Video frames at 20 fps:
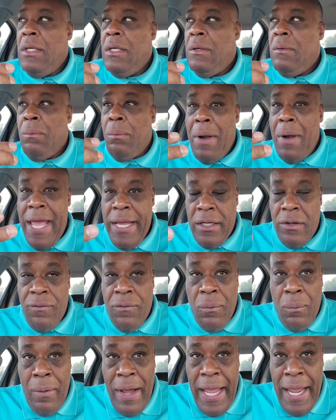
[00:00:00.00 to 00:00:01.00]
right of
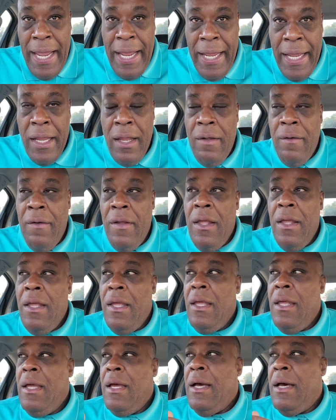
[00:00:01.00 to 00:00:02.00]
way,
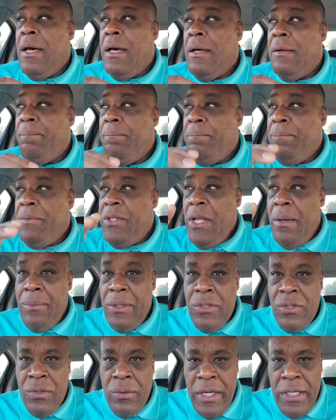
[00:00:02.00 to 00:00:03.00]
uh,
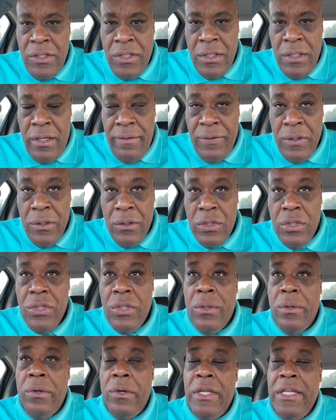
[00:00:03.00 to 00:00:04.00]
demonstration of
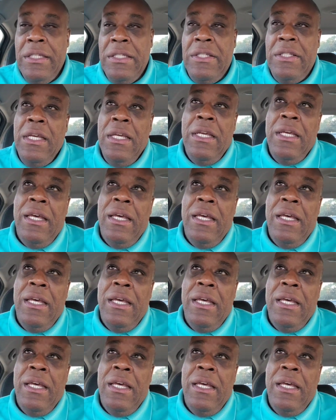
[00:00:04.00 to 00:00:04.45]
insurance,